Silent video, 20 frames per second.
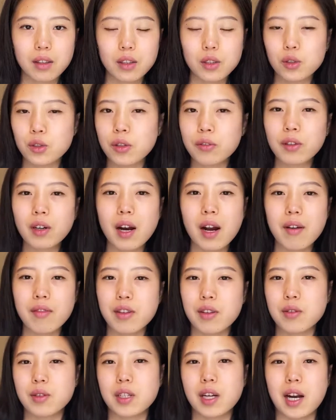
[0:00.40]
Do you ever have
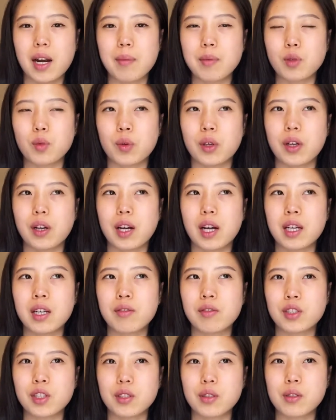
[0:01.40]
those times where you kind
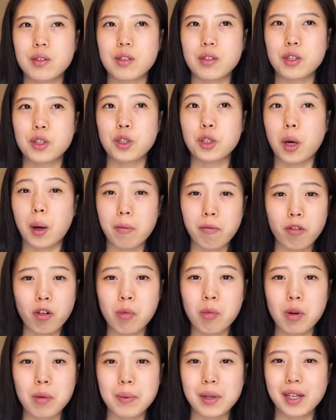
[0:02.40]
of just stop for a
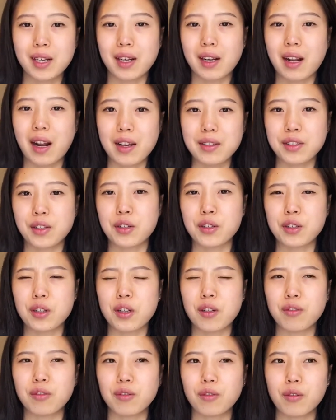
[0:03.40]
moment and ask
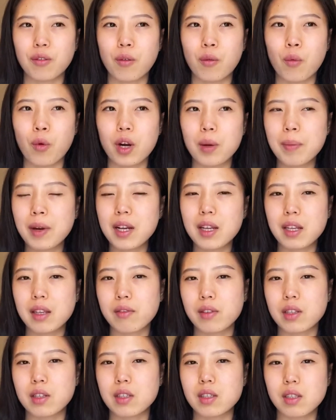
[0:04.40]
yourself, what am I
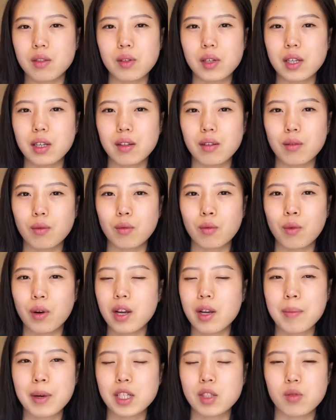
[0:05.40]
even doing? What
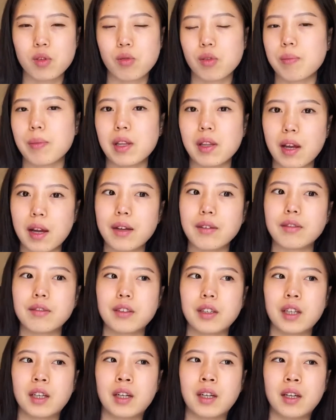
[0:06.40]
am I doing with my life?
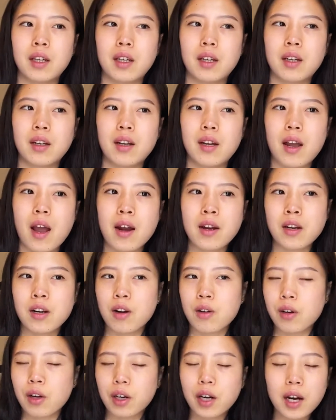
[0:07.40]
And you know,
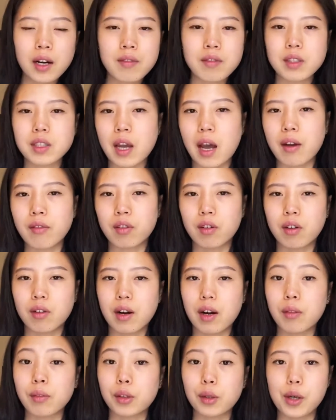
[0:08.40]
you're kind of sad for
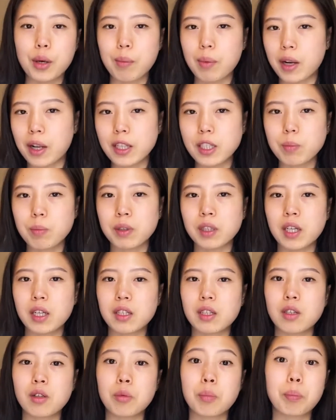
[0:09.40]
around 30 minutes, but then
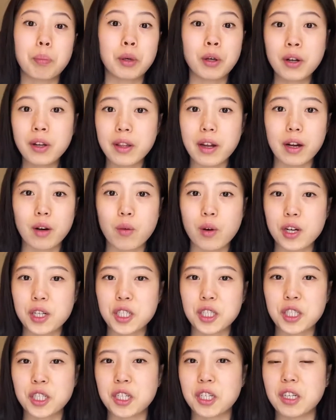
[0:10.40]
you bury that
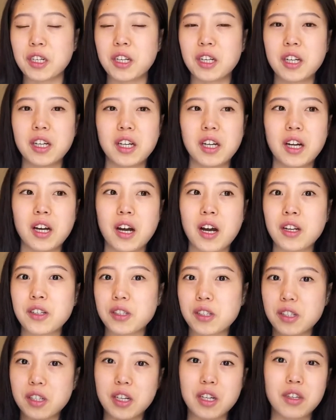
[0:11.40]
question
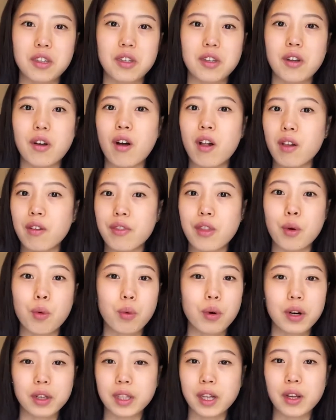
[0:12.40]
underneath all of the
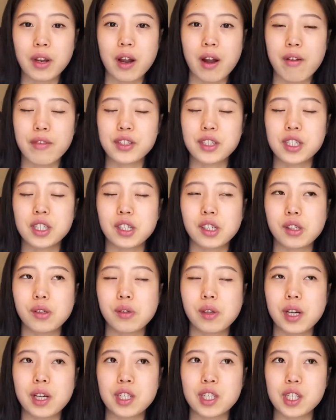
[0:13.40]
work that you have to do
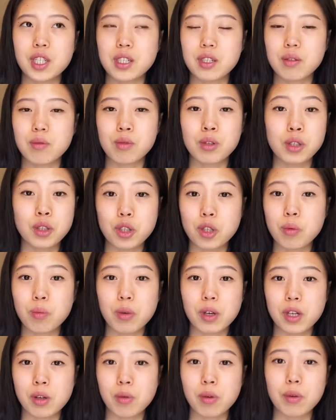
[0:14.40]
and just resume
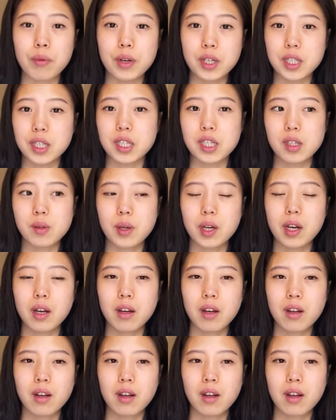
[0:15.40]
what you were originally doing.